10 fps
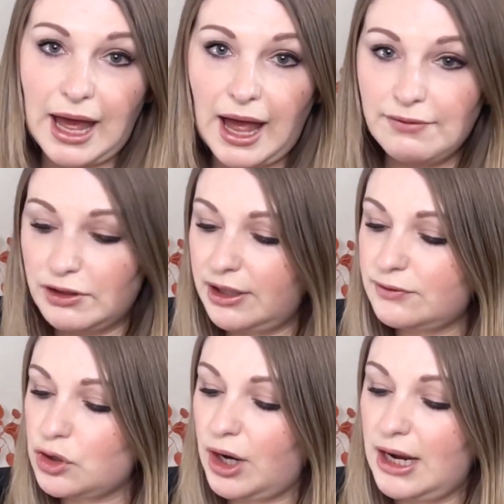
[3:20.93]
I've only ever
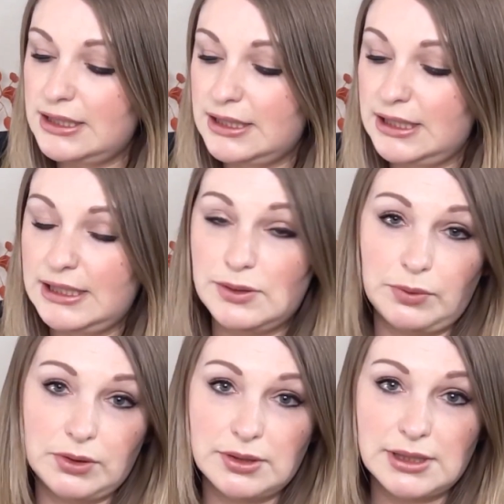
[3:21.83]
tried these
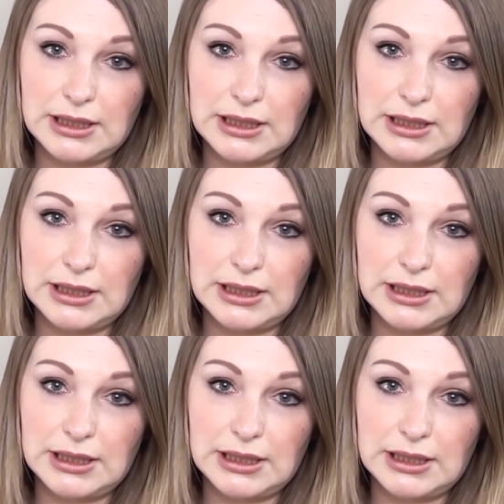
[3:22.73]
ones,